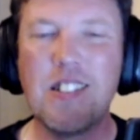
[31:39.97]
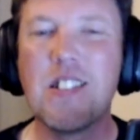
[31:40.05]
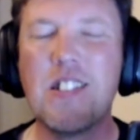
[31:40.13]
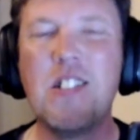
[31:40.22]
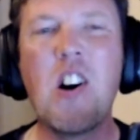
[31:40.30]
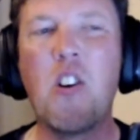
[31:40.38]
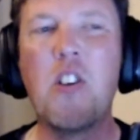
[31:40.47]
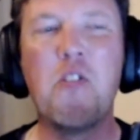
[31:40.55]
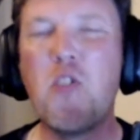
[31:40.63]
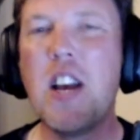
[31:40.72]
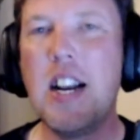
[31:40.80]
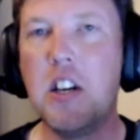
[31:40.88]
not
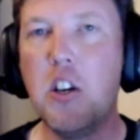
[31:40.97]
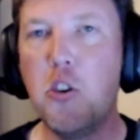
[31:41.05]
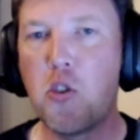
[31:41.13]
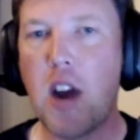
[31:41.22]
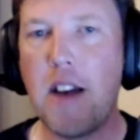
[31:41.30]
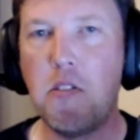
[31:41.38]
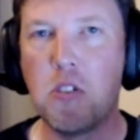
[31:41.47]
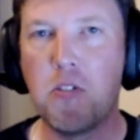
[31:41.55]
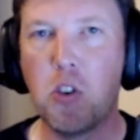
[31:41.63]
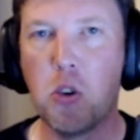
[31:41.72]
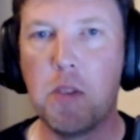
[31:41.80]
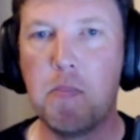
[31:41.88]
really new ground
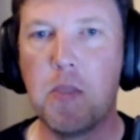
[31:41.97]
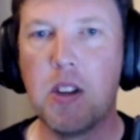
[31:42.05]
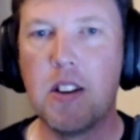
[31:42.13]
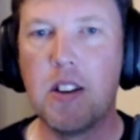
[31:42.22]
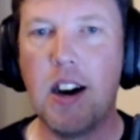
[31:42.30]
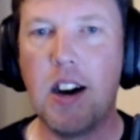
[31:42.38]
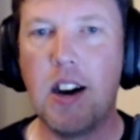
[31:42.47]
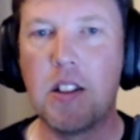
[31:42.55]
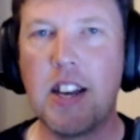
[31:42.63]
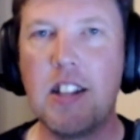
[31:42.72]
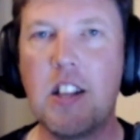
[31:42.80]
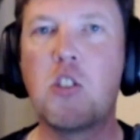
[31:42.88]
for them.
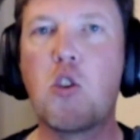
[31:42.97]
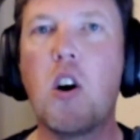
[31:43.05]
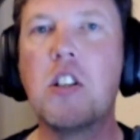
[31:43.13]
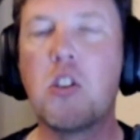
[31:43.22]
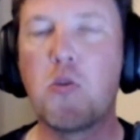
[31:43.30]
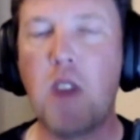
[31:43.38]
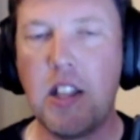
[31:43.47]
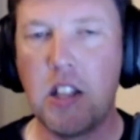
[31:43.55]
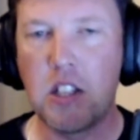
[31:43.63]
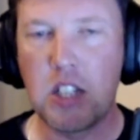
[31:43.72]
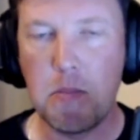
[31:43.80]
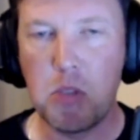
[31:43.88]
They try to rein
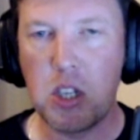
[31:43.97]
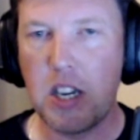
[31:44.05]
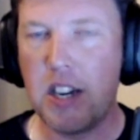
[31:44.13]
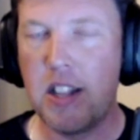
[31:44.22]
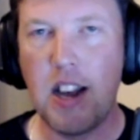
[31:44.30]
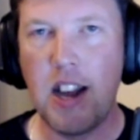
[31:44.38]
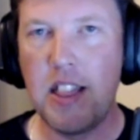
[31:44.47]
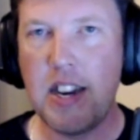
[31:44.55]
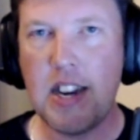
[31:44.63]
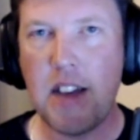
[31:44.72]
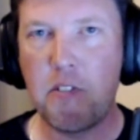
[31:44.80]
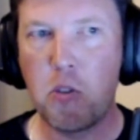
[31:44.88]
the teams in and they
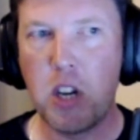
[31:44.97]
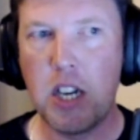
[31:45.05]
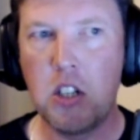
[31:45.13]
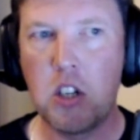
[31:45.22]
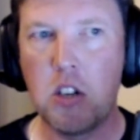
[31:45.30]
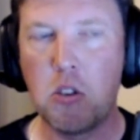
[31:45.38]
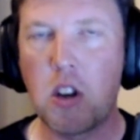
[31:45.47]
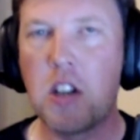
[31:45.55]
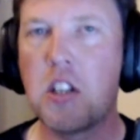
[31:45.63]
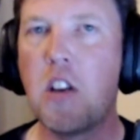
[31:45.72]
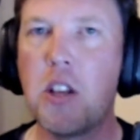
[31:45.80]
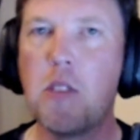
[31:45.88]
never really do. So I
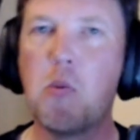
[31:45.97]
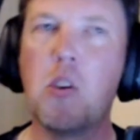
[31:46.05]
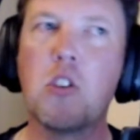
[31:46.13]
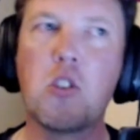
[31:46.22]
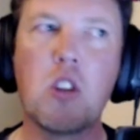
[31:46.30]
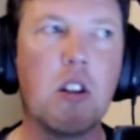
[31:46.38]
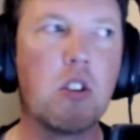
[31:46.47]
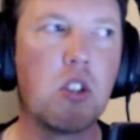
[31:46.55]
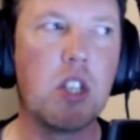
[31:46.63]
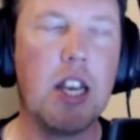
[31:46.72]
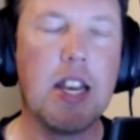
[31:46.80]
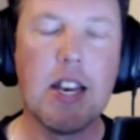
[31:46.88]
do think we'll start to
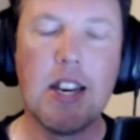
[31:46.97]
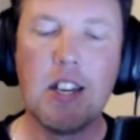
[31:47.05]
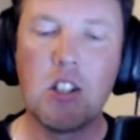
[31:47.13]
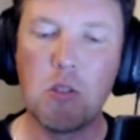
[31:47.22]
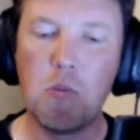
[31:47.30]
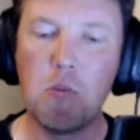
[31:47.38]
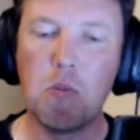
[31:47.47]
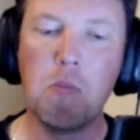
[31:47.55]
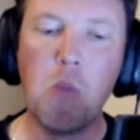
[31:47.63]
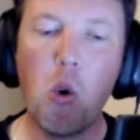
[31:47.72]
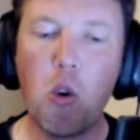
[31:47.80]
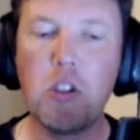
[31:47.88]
see some
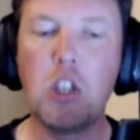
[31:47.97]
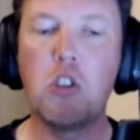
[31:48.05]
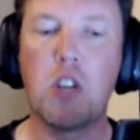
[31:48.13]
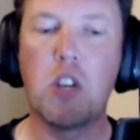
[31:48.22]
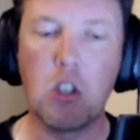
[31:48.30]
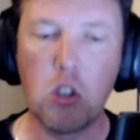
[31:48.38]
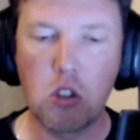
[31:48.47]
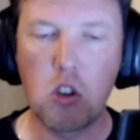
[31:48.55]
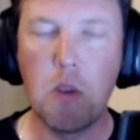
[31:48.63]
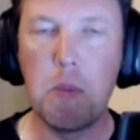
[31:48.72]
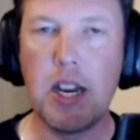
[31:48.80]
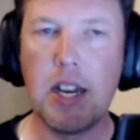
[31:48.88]
more restrictions
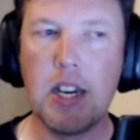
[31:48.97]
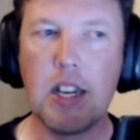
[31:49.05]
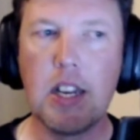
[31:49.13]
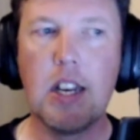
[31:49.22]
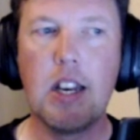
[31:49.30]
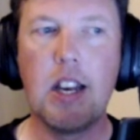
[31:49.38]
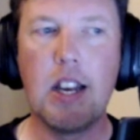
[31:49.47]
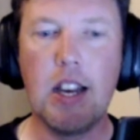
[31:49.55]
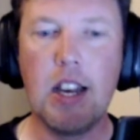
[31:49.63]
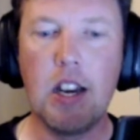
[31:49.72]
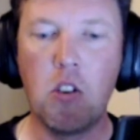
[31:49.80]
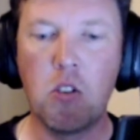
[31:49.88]
coming
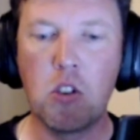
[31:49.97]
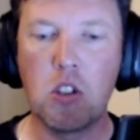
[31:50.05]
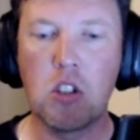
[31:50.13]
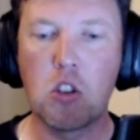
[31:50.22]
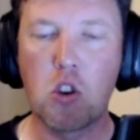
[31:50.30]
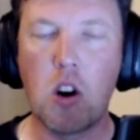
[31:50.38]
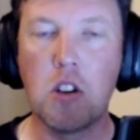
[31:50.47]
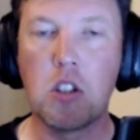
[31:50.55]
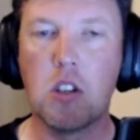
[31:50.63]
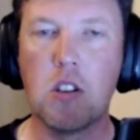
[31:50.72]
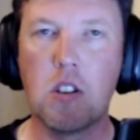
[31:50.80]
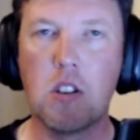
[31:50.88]
in order to try
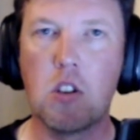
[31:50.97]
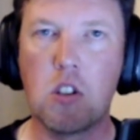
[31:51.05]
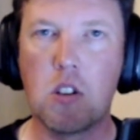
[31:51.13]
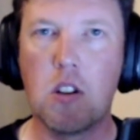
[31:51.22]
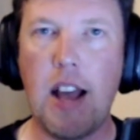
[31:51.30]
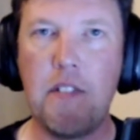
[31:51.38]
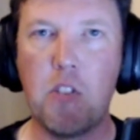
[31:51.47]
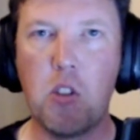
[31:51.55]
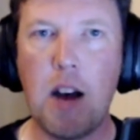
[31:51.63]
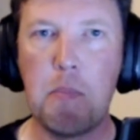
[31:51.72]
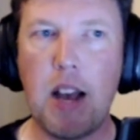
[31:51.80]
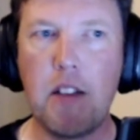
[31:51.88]
to level
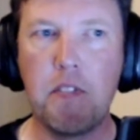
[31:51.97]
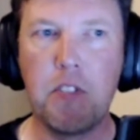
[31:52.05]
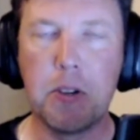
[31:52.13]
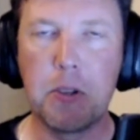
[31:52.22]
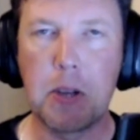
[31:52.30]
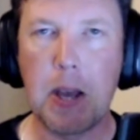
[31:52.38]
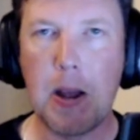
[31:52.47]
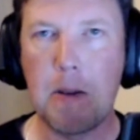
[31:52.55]
that playing field again.